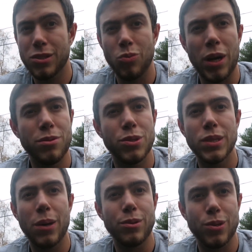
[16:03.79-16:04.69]
so why would you do
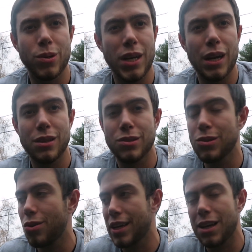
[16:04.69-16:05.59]
that when you just go down to the
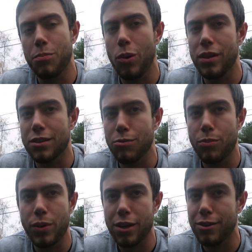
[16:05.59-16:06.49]
store and get a bolt that's a little
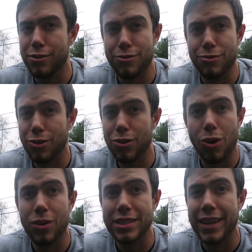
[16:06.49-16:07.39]
bit bigger and just
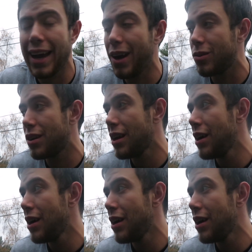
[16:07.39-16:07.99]
go to town?